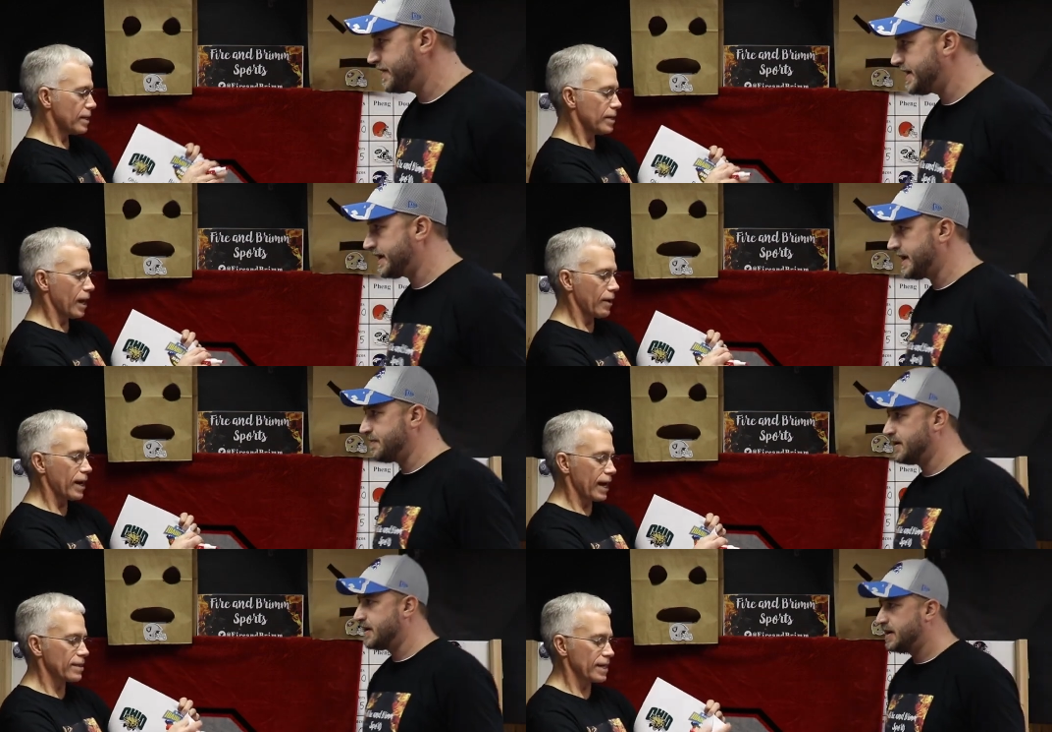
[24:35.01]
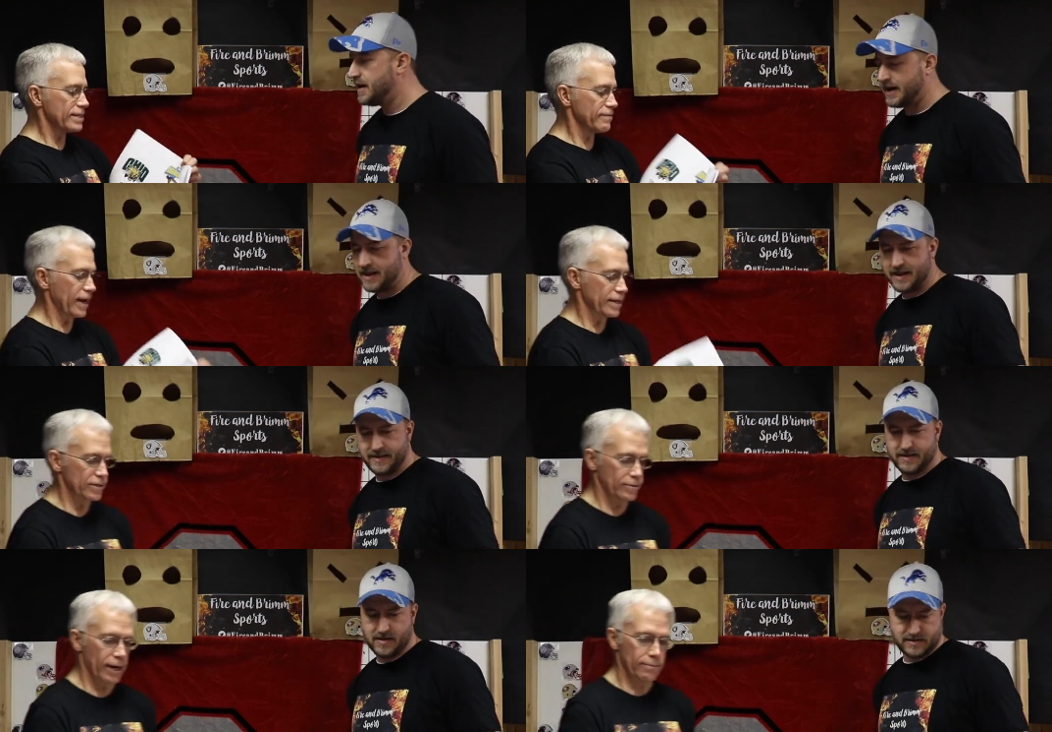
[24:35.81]
Speaker 1: win that. No, I, I like Nevada God,
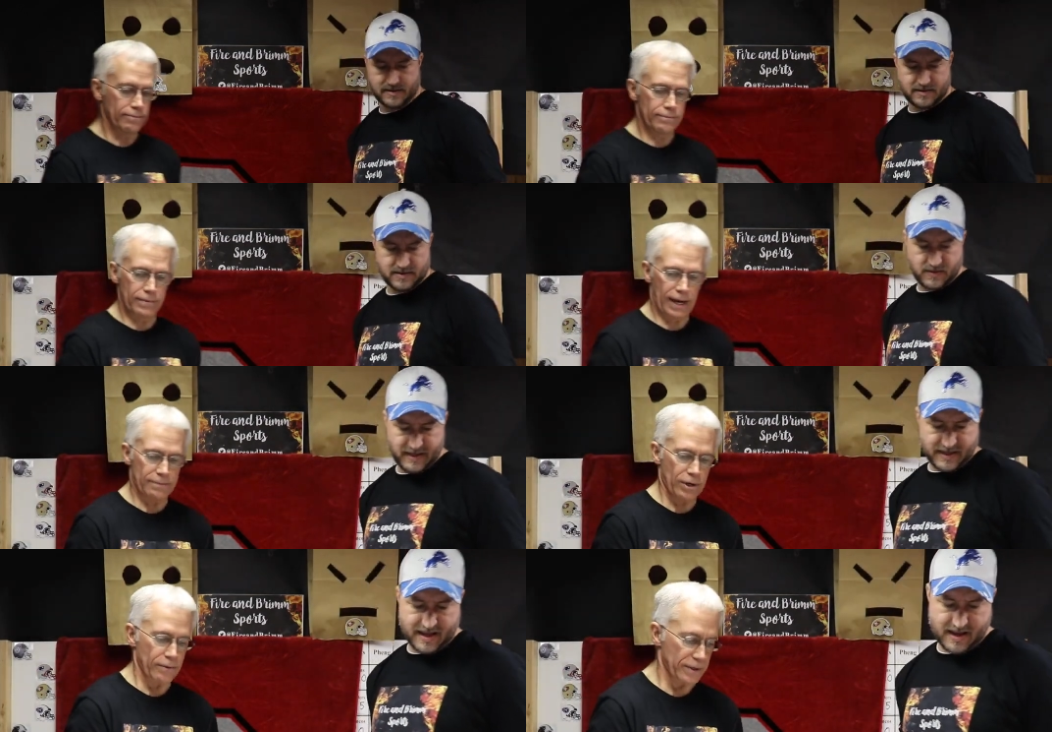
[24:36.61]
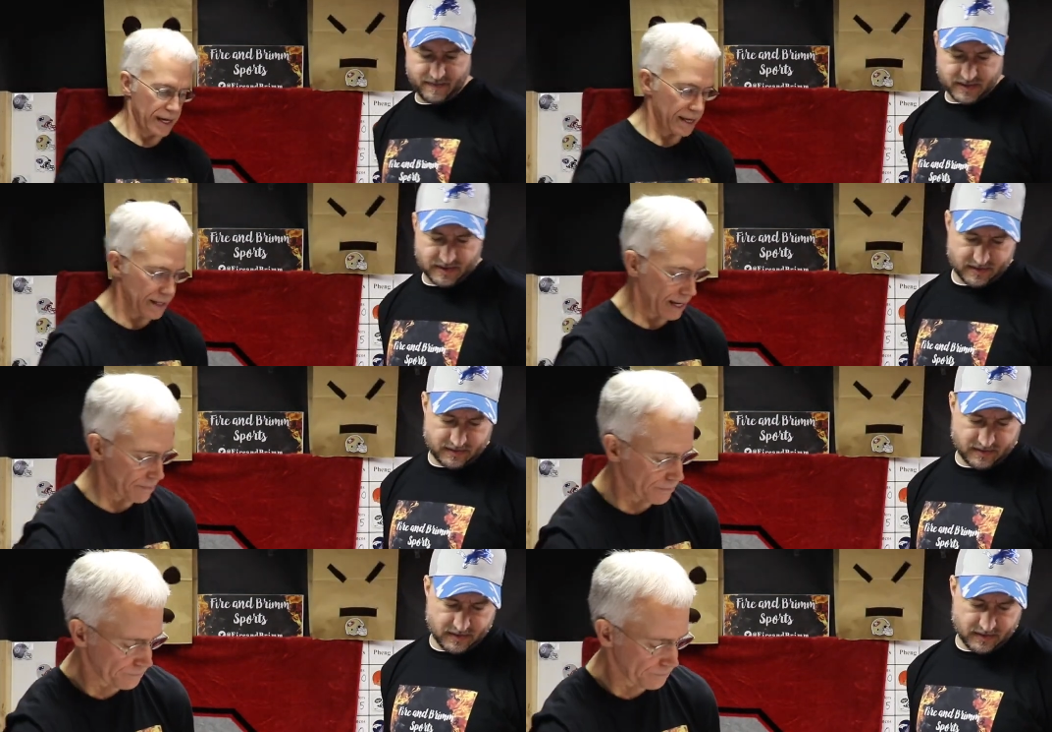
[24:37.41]
as well. God, I'm going with you on that.